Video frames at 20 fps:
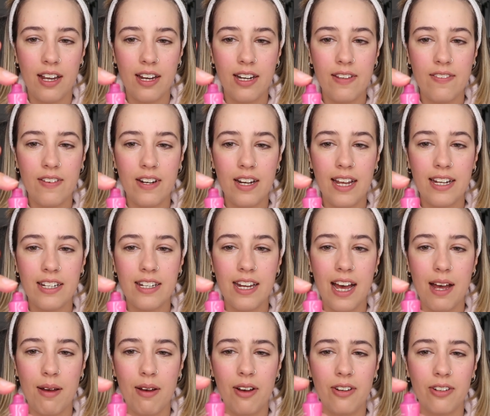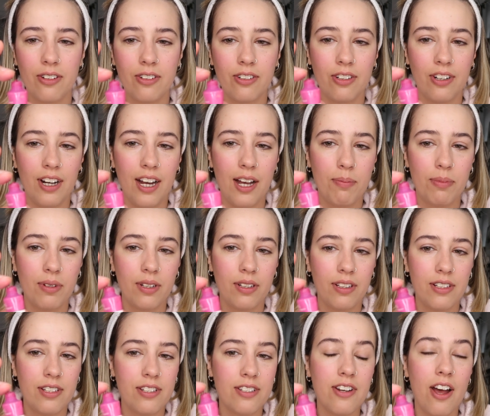and even like that. Oh crap,
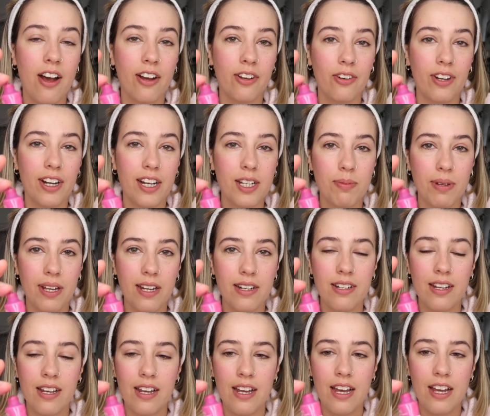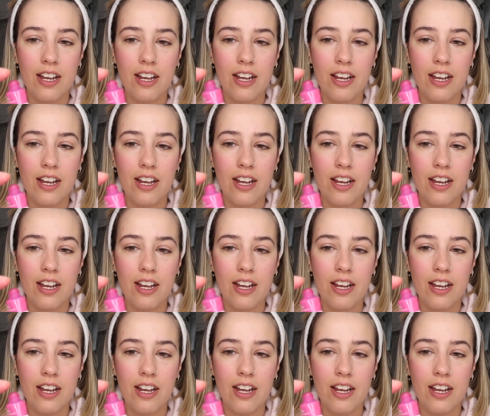it's not going as planned.